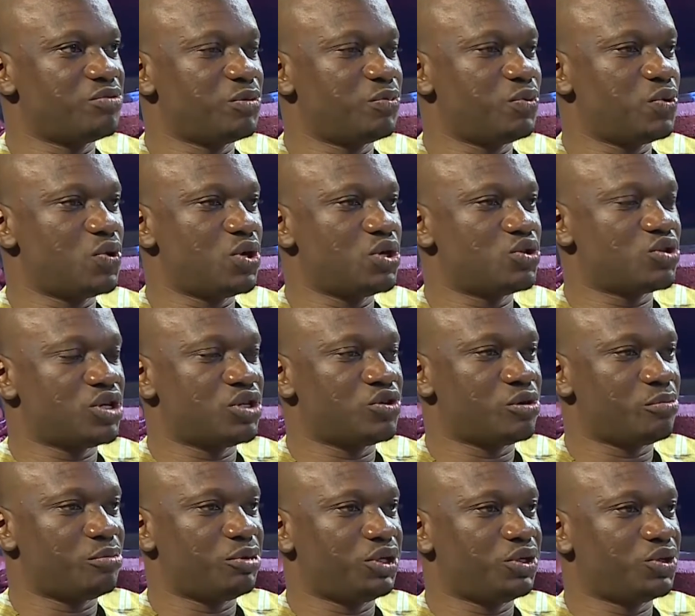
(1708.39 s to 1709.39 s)
people go into
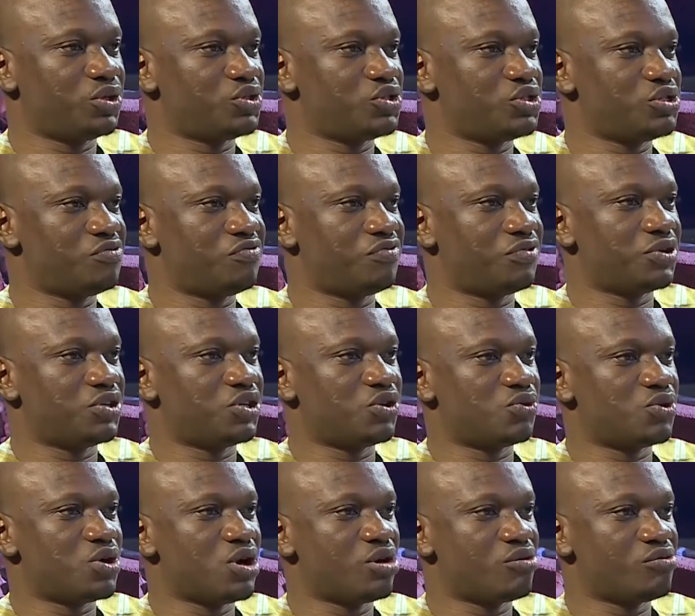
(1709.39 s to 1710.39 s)
entrepreneurship for the
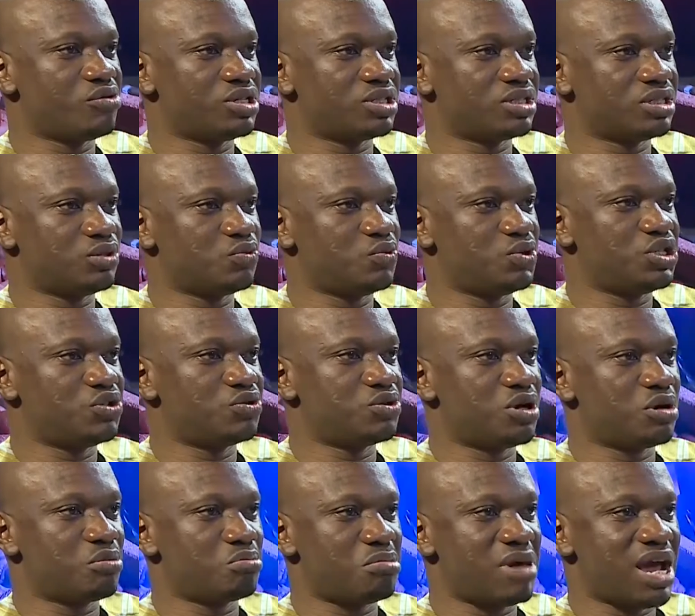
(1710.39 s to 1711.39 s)
wrong reason, with the
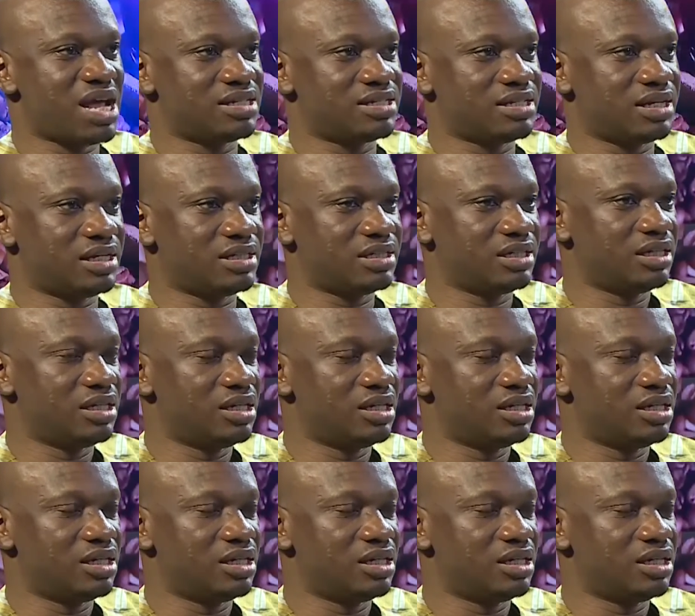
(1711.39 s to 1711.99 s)
wrong mindset.